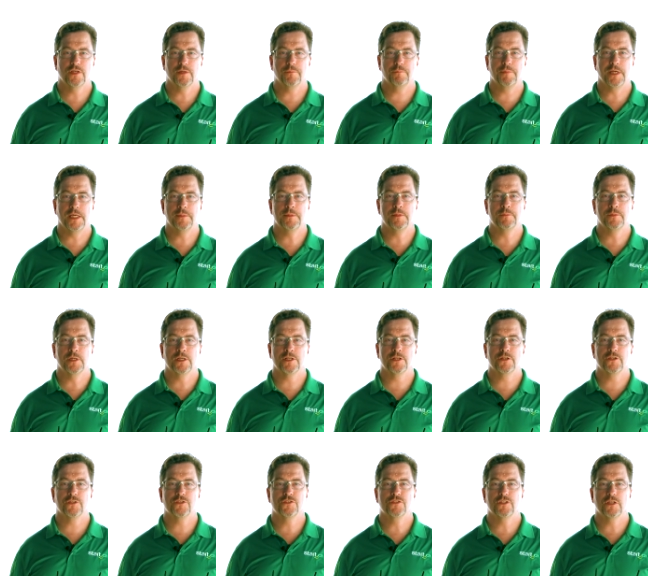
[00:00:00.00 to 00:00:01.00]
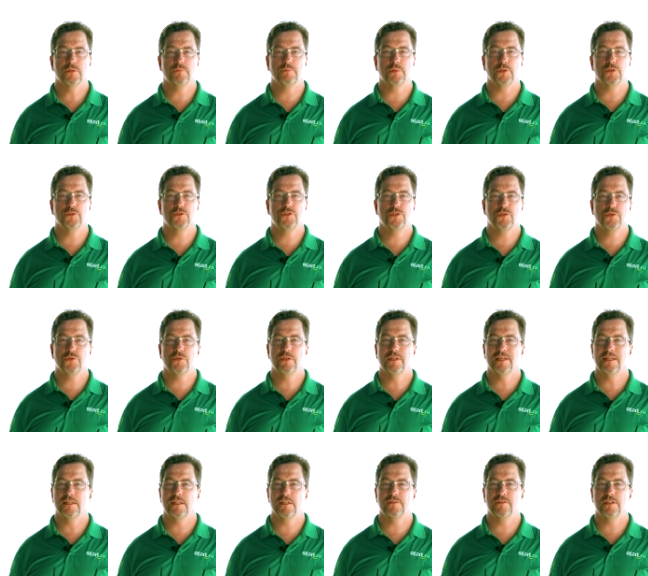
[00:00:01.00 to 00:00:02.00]
baby monitors, Bluetooth,
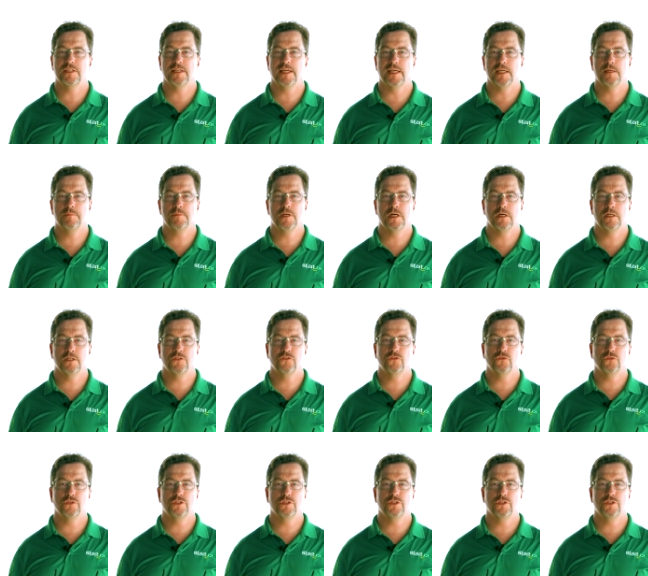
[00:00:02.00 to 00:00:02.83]
and even game console